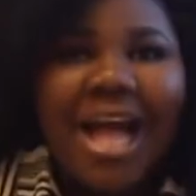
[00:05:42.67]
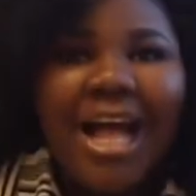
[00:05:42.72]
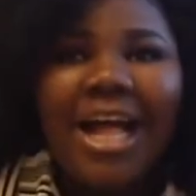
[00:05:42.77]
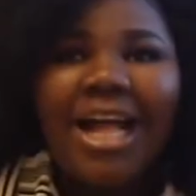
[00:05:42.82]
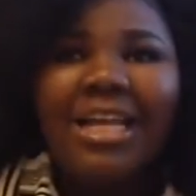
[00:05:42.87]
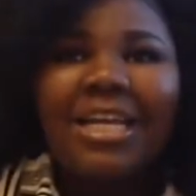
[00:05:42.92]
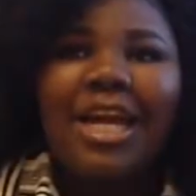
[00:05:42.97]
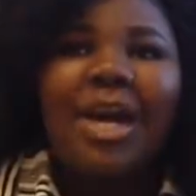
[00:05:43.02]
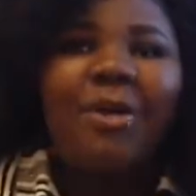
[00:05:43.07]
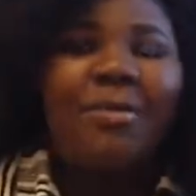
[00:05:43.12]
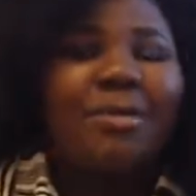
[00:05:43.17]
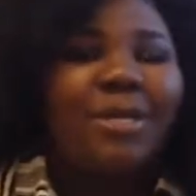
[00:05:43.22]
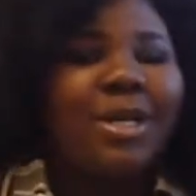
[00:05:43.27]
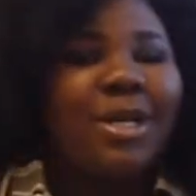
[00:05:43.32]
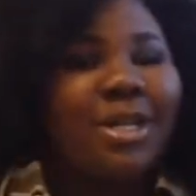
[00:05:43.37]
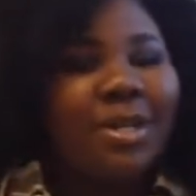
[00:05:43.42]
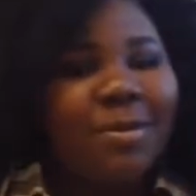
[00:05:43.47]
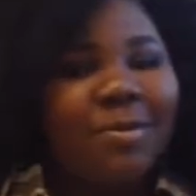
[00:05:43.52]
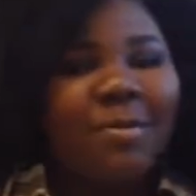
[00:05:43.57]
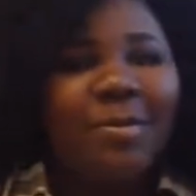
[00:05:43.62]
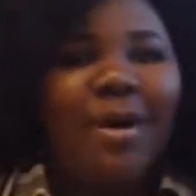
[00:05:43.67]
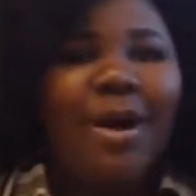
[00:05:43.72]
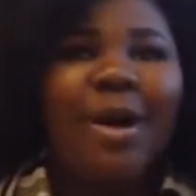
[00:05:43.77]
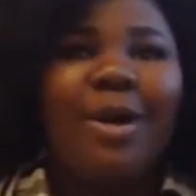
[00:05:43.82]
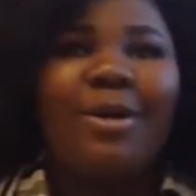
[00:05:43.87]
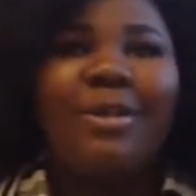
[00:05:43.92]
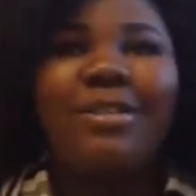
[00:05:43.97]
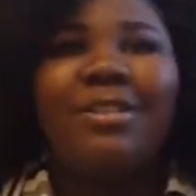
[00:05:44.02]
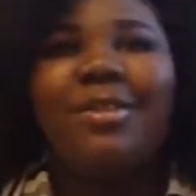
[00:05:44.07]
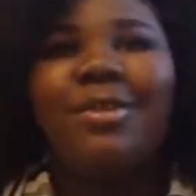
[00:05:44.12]
And I'll be talking
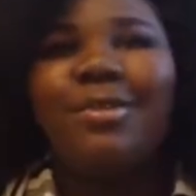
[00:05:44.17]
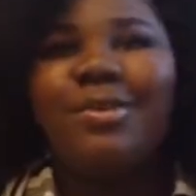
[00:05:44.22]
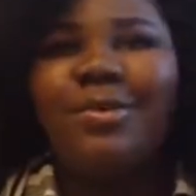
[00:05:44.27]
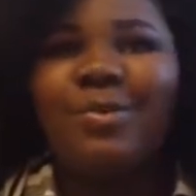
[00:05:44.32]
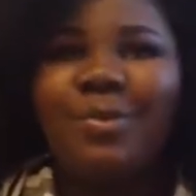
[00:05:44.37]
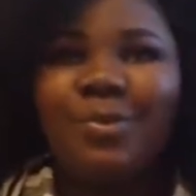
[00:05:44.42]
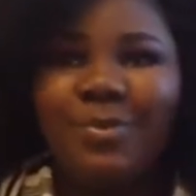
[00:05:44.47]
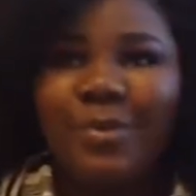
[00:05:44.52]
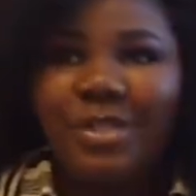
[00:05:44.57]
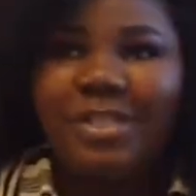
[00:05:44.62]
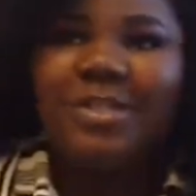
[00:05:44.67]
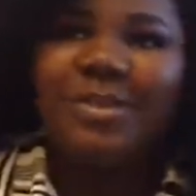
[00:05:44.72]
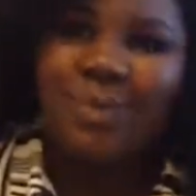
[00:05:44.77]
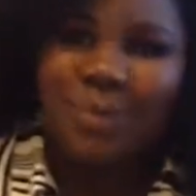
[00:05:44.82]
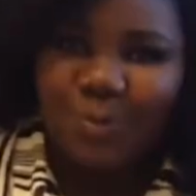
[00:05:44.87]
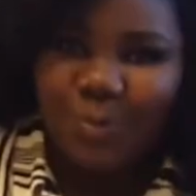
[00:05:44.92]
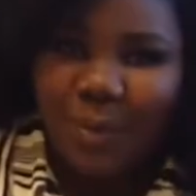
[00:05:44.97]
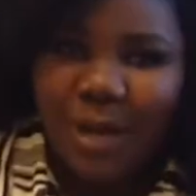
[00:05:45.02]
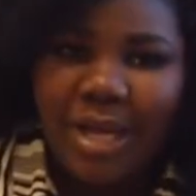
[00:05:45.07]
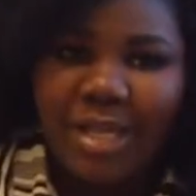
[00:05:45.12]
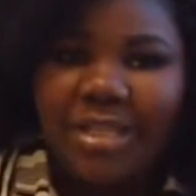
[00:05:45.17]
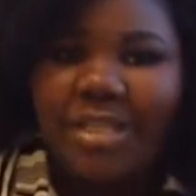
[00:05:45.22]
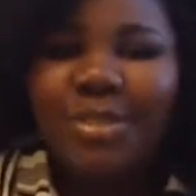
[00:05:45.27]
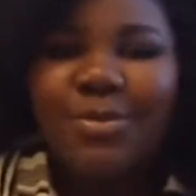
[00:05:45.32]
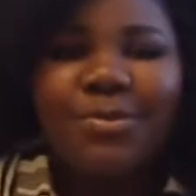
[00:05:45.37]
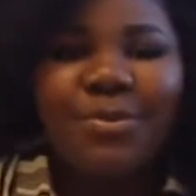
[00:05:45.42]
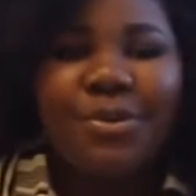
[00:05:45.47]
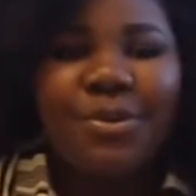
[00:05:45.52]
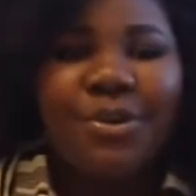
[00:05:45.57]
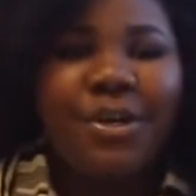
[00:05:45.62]
about reasons why this
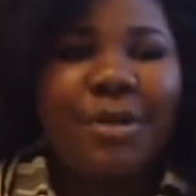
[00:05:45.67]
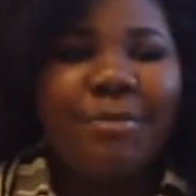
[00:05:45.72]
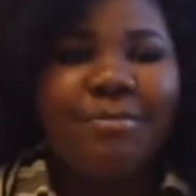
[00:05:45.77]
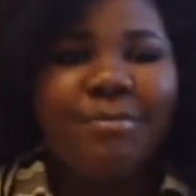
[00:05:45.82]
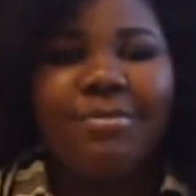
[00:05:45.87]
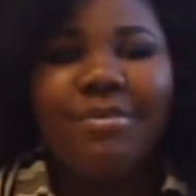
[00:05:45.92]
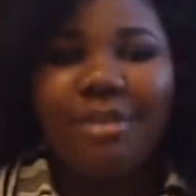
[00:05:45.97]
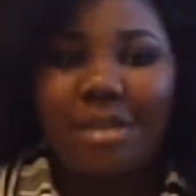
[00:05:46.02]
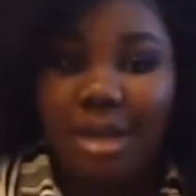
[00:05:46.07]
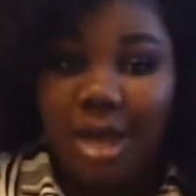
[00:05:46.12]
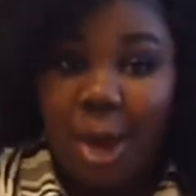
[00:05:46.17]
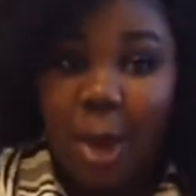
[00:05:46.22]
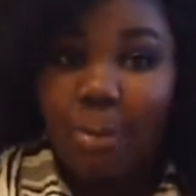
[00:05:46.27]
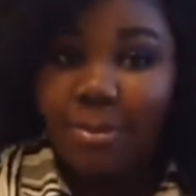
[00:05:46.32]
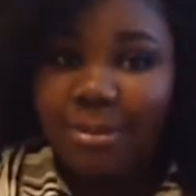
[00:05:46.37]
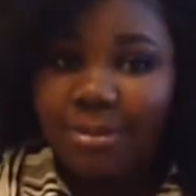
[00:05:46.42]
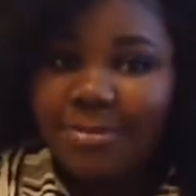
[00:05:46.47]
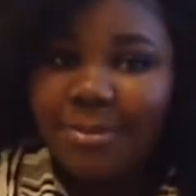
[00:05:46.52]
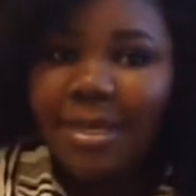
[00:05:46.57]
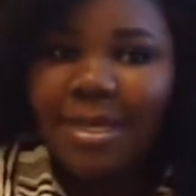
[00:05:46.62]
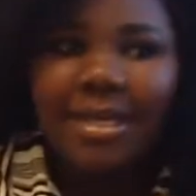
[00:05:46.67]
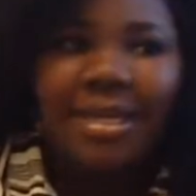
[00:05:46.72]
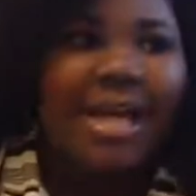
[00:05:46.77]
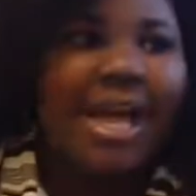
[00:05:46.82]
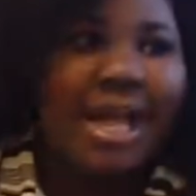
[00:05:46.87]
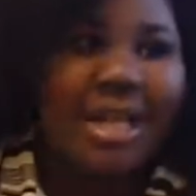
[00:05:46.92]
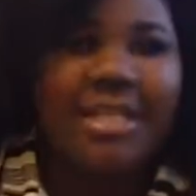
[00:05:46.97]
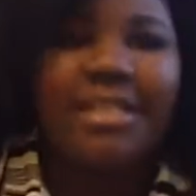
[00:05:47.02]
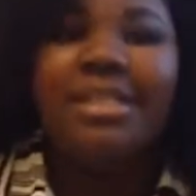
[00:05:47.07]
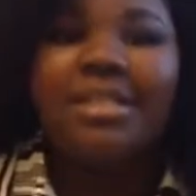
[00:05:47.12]
program helped me
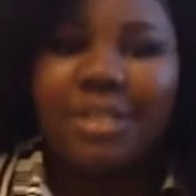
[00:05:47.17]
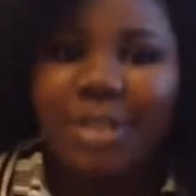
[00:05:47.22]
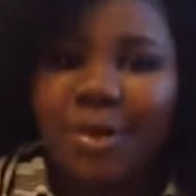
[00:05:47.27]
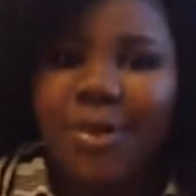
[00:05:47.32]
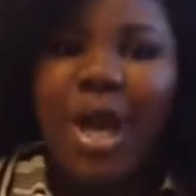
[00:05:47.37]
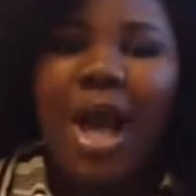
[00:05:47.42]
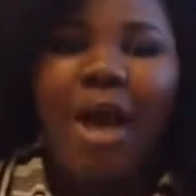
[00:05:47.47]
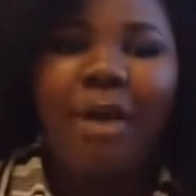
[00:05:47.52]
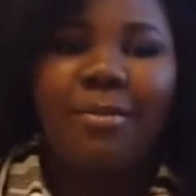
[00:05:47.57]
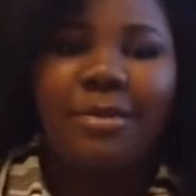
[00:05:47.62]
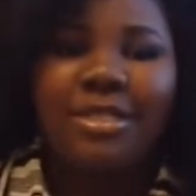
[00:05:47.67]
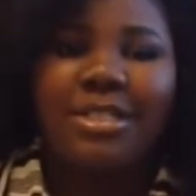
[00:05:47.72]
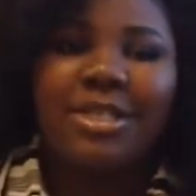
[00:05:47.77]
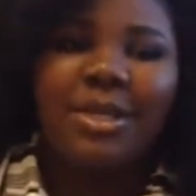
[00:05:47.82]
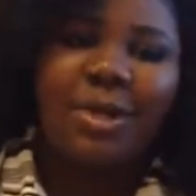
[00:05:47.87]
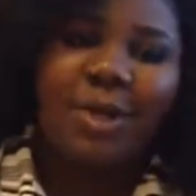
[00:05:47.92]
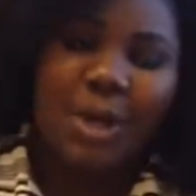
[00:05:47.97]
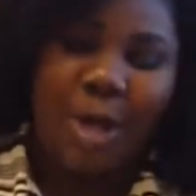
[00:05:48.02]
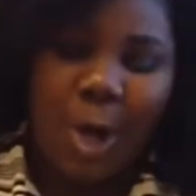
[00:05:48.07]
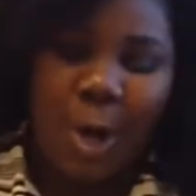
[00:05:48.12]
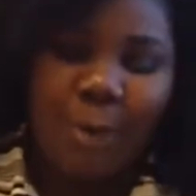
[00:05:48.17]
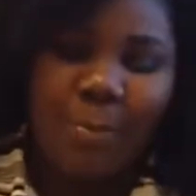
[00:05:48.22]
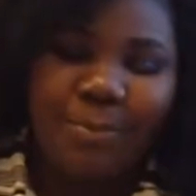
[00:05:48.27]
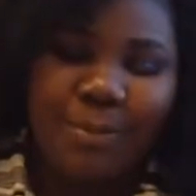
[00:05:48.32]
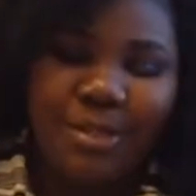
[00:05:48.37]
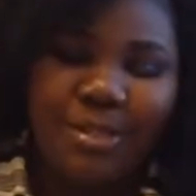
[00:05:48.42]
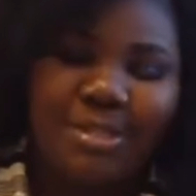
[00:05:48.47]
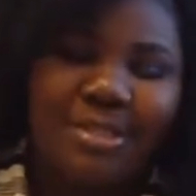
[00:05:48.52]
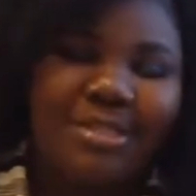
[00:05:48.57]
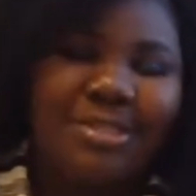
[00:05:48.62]
and is how it's going to
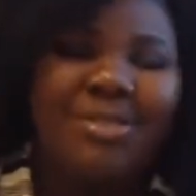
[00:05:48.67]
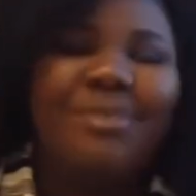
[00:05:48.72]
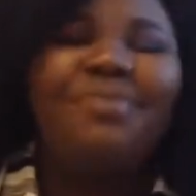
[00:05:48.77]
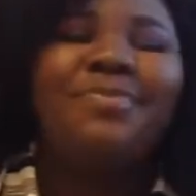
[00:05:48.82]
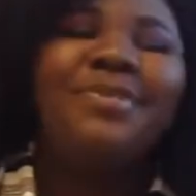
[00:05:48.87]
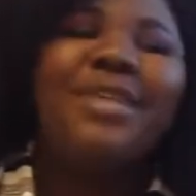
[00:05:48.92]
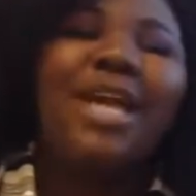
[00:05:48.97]
help you too.